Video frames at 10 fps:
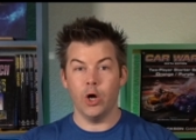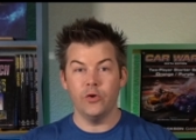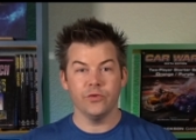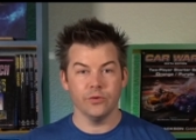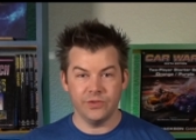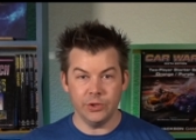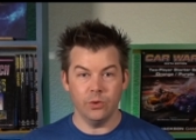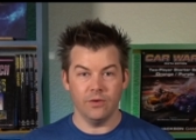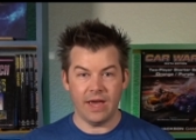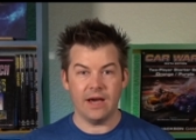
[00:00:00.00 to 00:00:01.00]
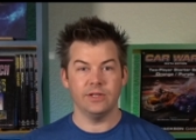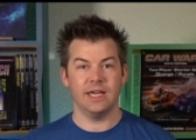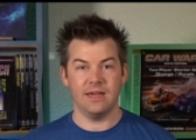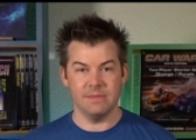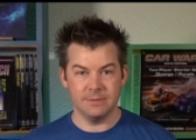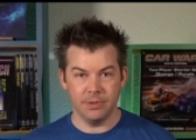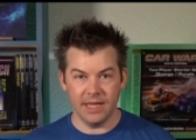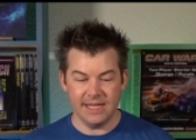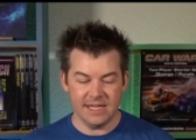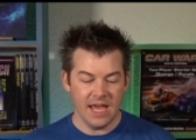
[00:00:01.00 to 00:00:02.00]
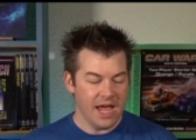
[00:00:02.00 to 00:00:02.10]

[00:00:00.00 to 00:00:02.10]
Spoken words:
overview of how the game is played.